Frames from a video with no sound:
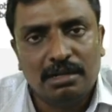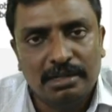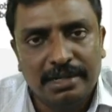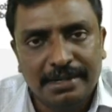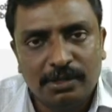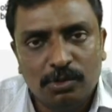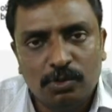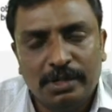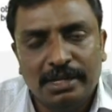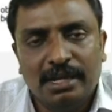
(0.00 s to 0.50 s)

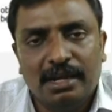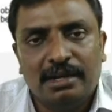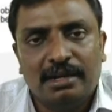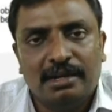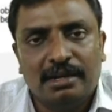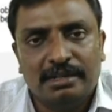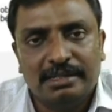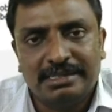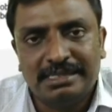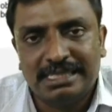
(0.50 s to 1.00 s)
day to day,
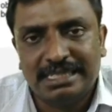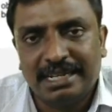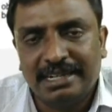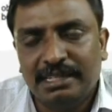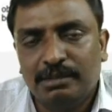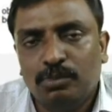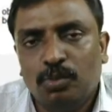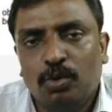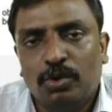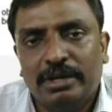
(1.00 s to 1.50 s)
and it's
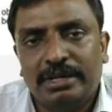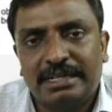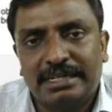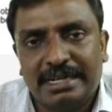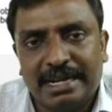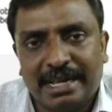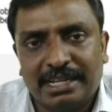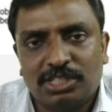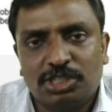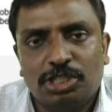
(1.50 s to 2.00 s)
getting more
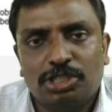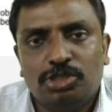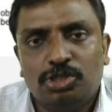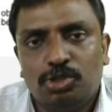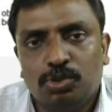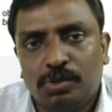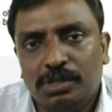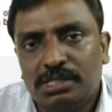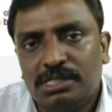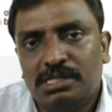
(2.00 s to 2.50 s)
traction
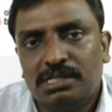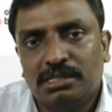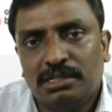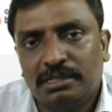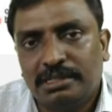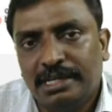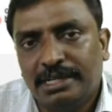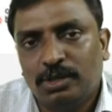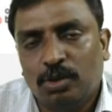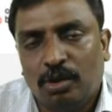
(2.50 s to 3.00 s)
towards
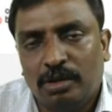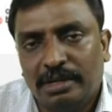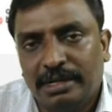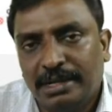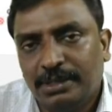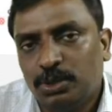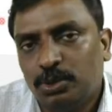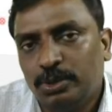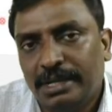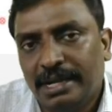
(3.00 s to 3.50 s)

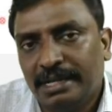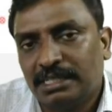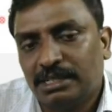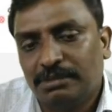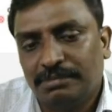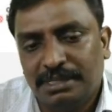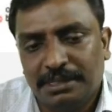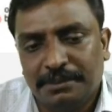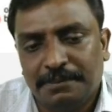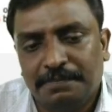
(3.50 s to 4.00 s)
day-to-day
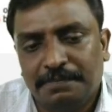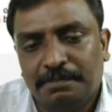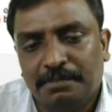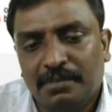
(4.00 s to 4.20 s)
activity.